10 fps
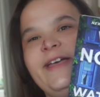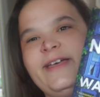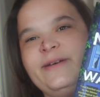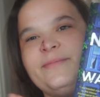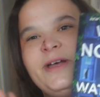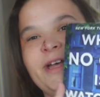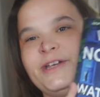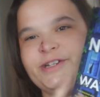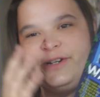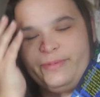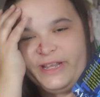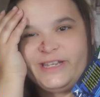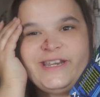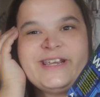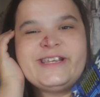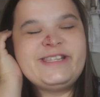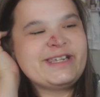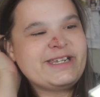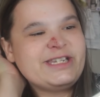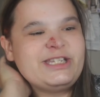I'm 100 pages
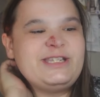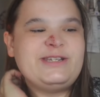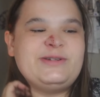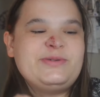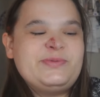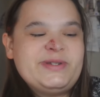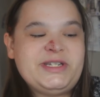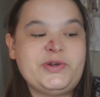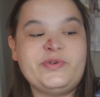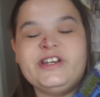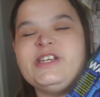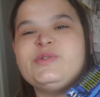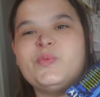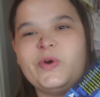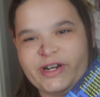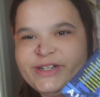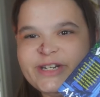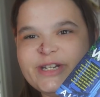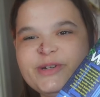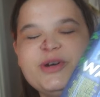into When No One Is
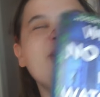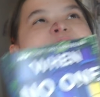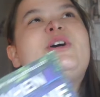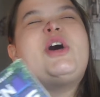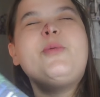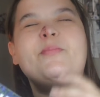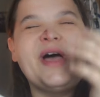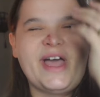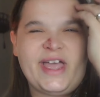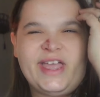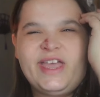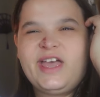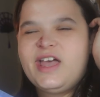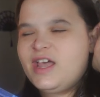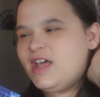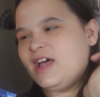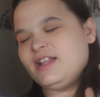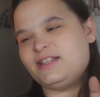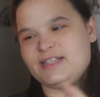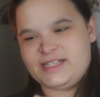Watching by
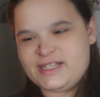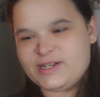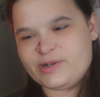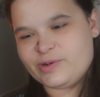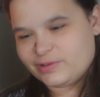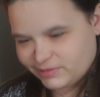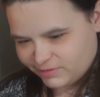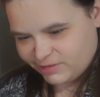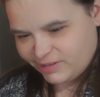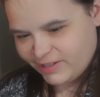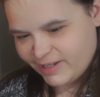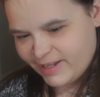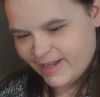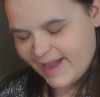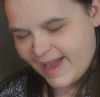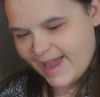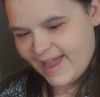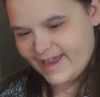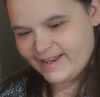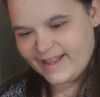Alyssa Cole,
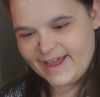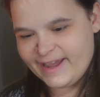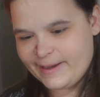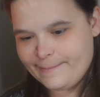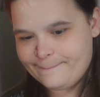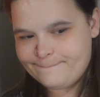and like